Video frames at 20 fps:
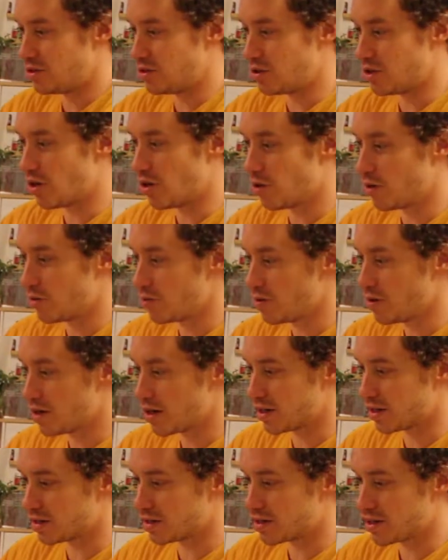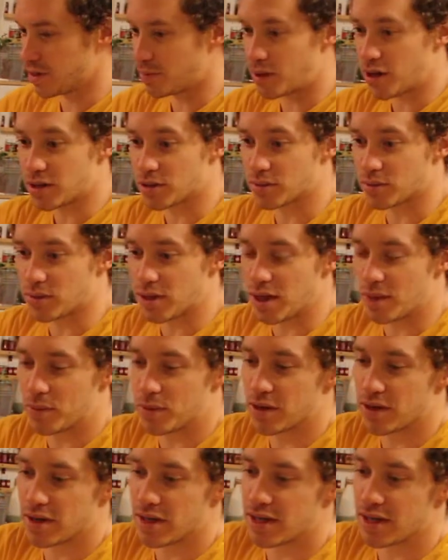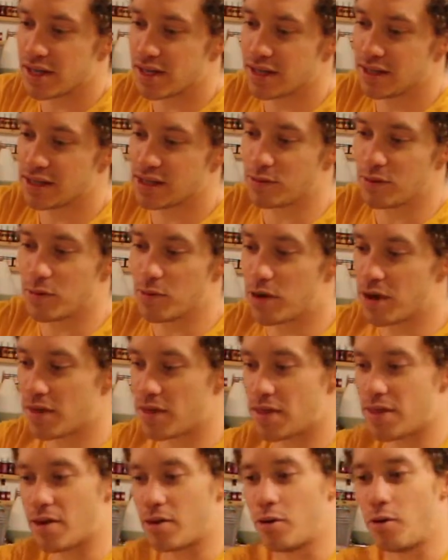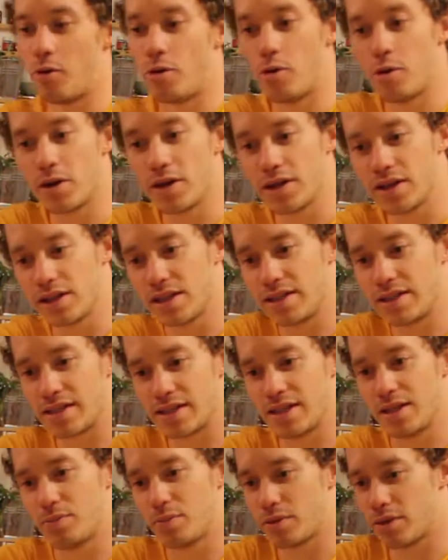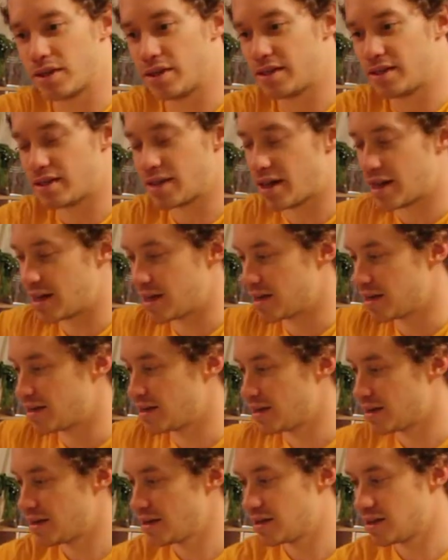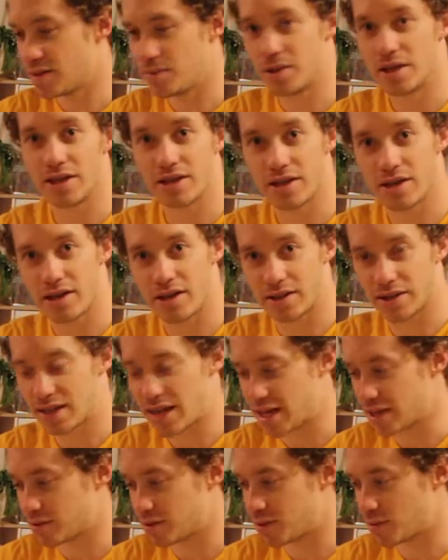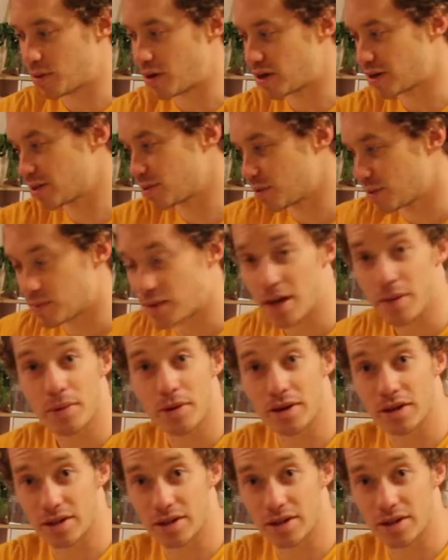dough onto the parchment paper is we want the oily, slippery side to be in contact with the parchment paper.